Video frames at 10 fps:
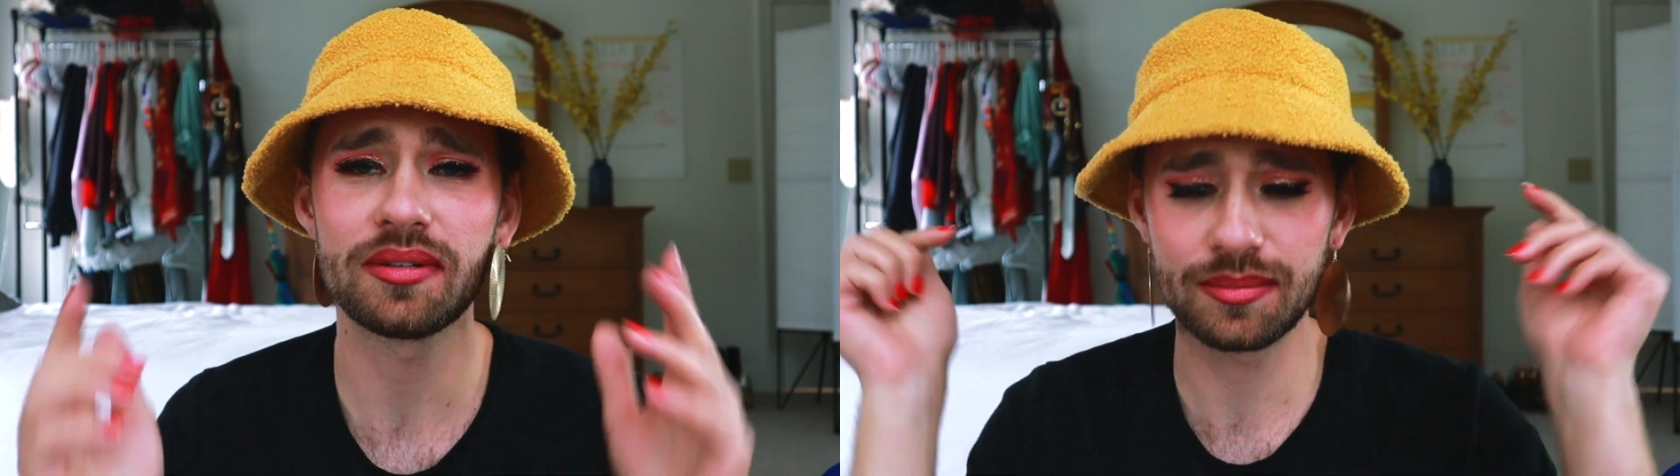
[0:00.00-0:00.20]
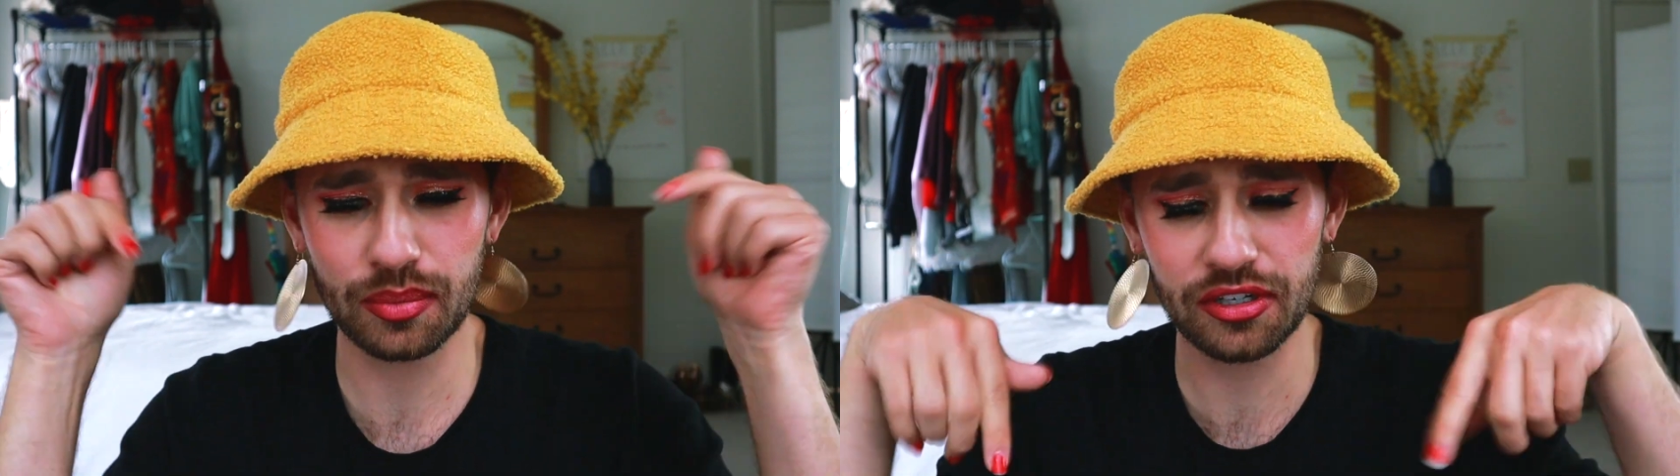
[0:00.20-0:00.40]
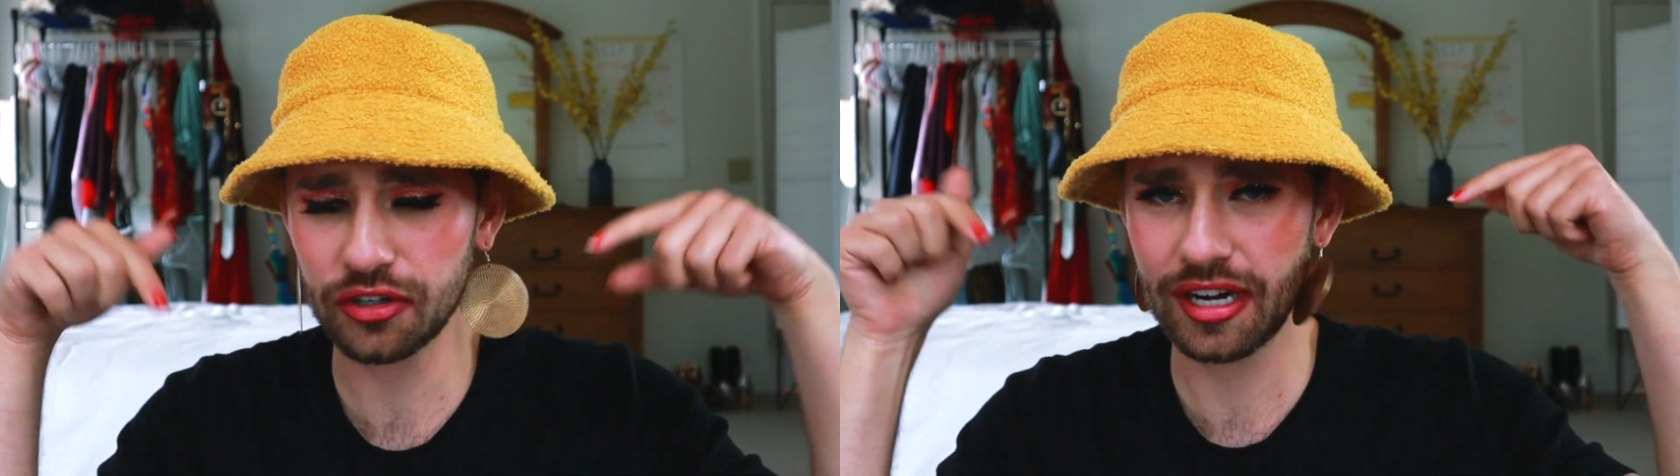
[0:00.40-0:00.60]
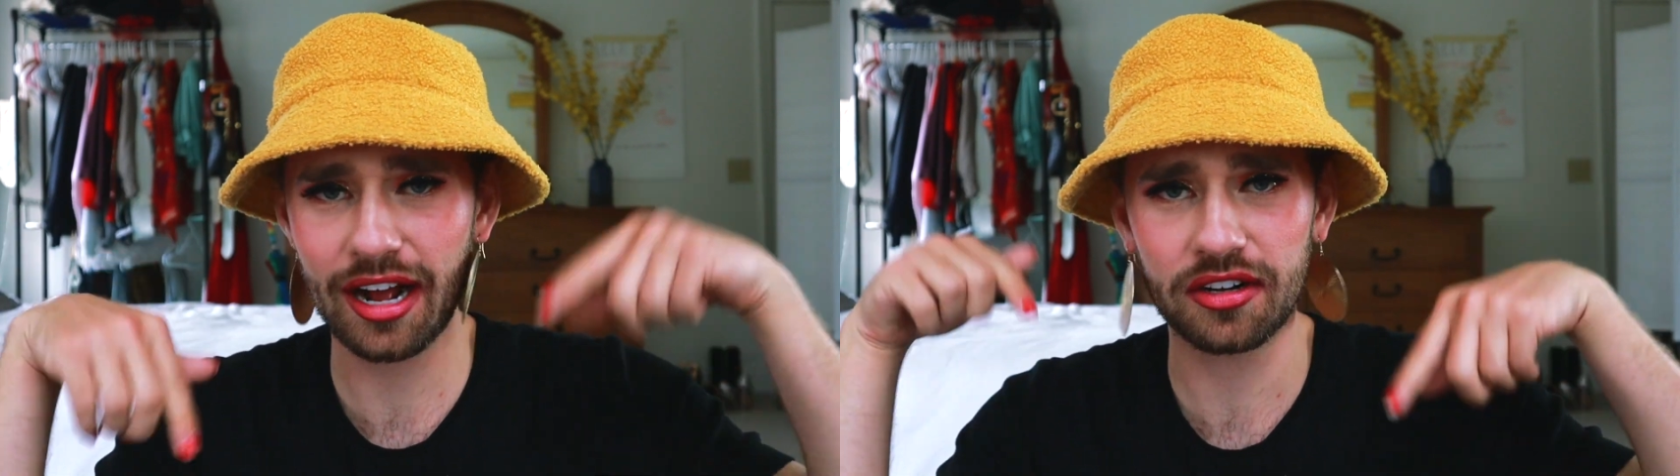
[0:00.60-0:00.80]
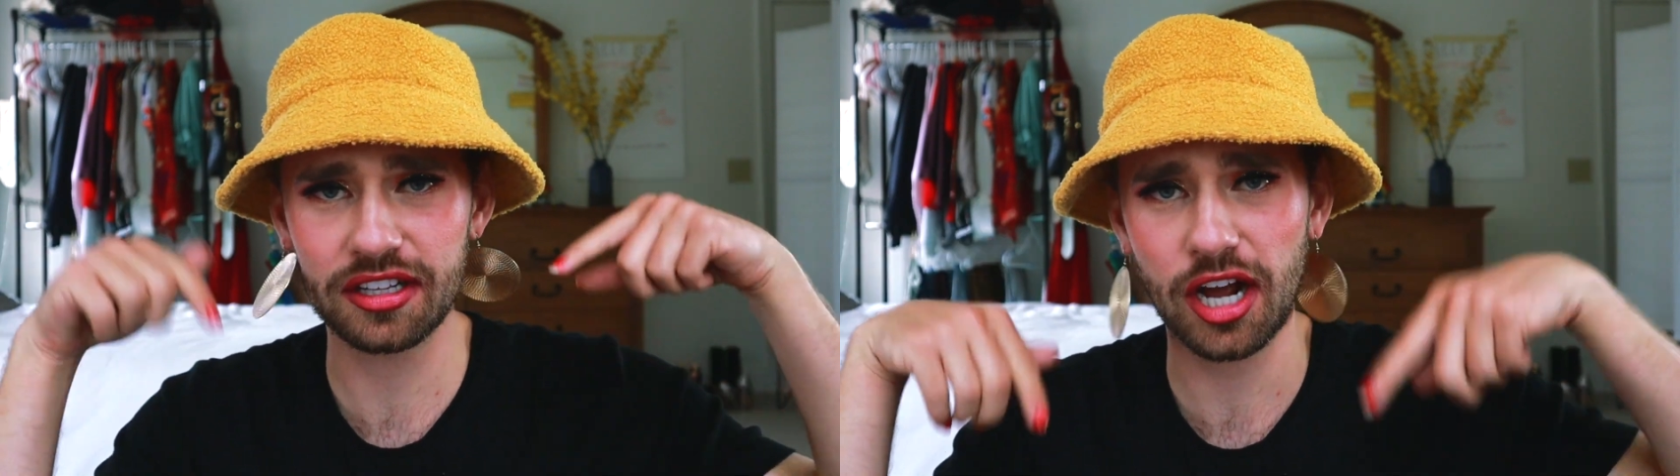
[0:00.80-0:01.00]
Put it
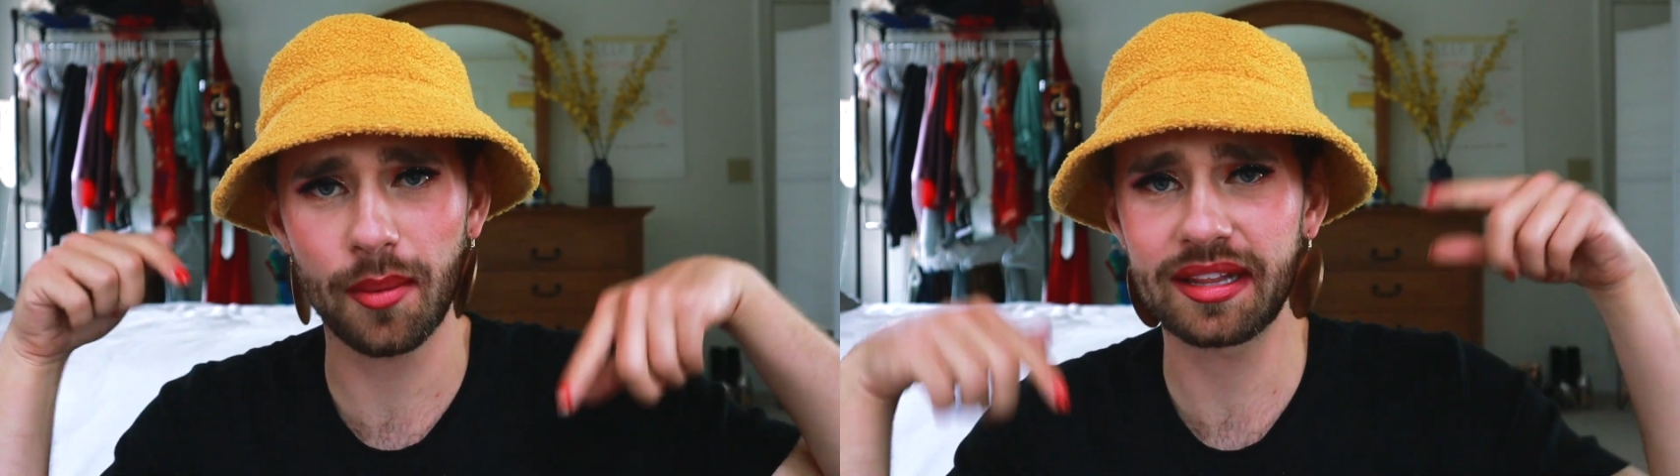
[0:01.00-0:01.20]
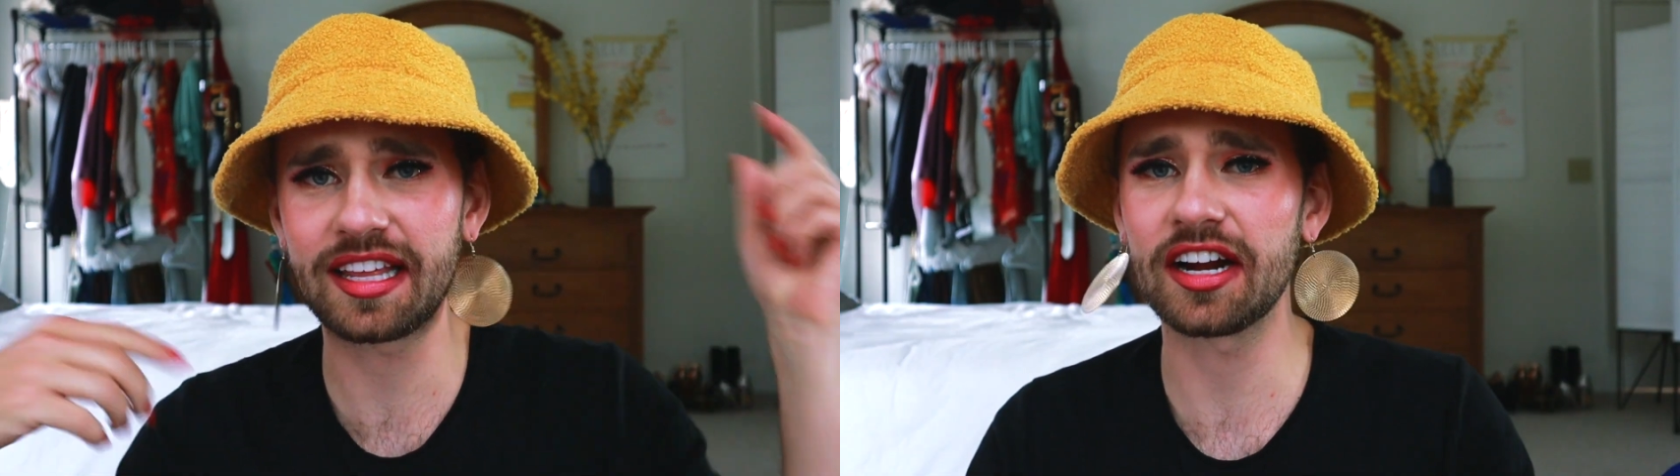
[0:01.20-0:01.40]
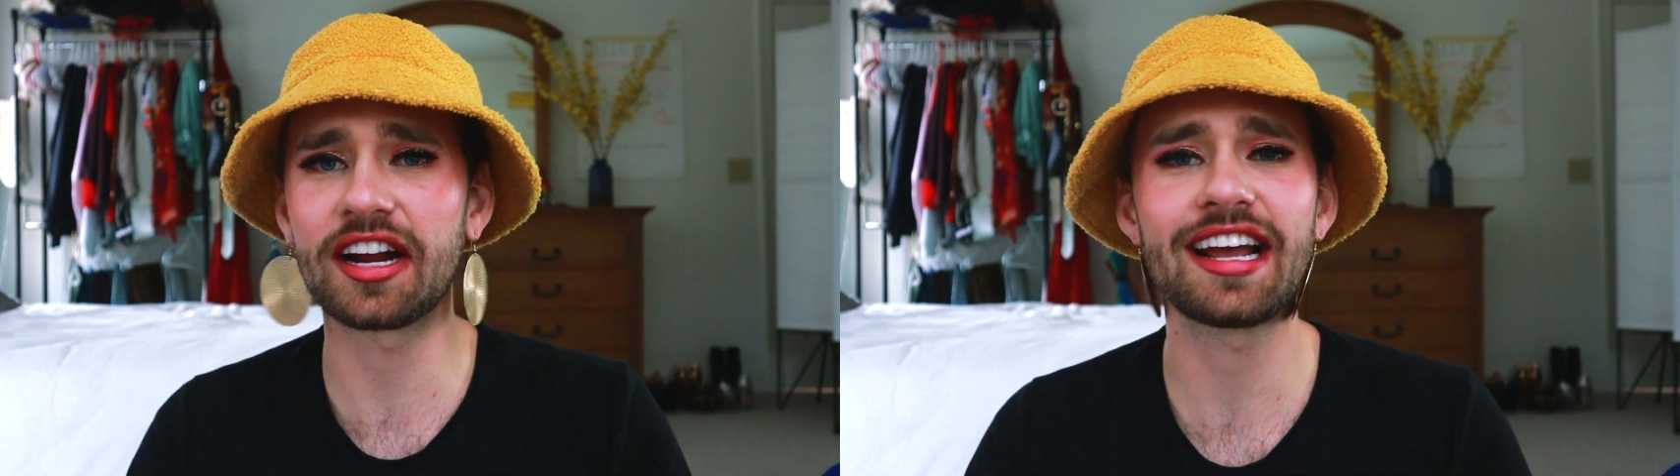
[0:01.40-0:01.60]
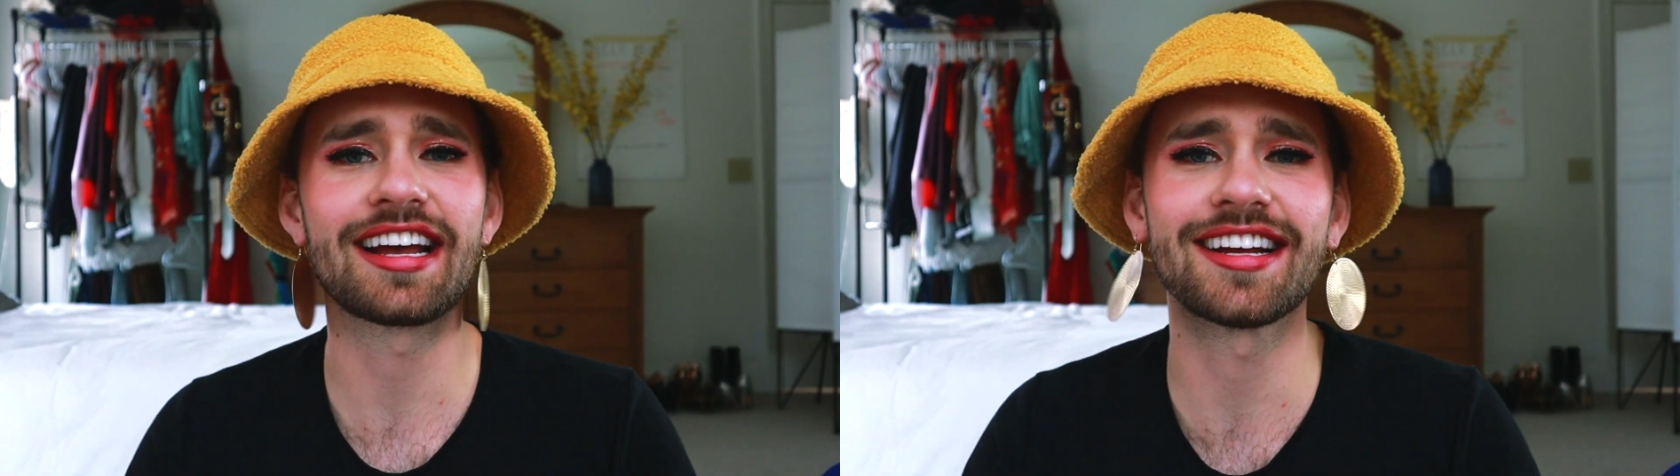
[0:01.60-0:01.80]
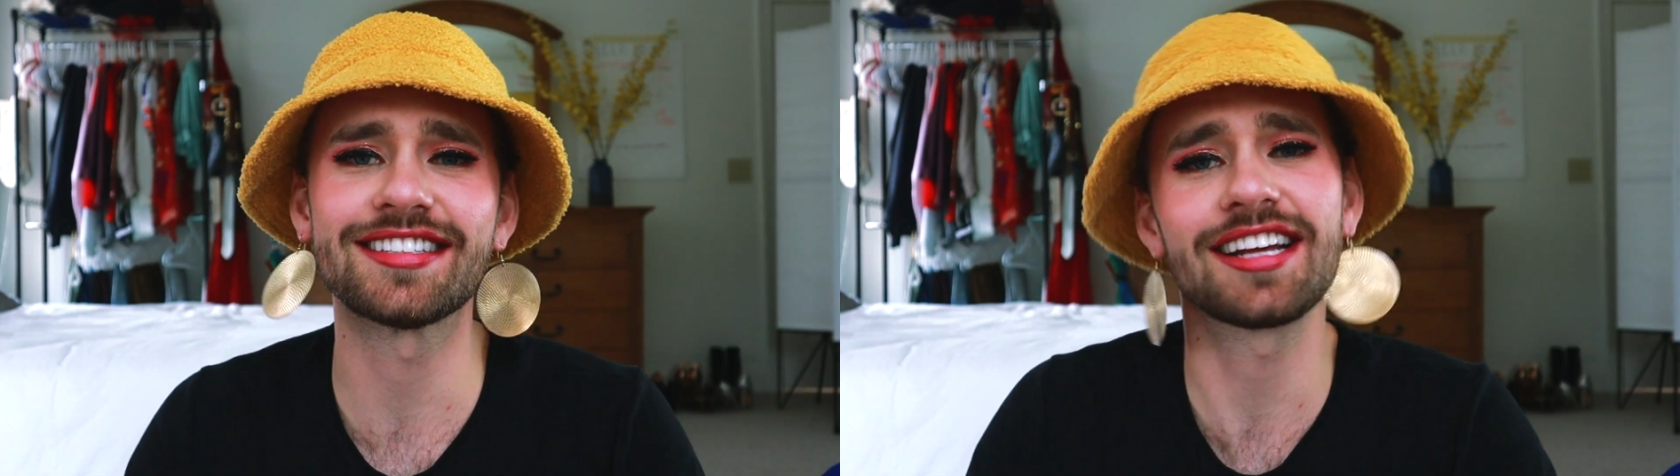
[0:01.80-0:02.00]
down in the comment there and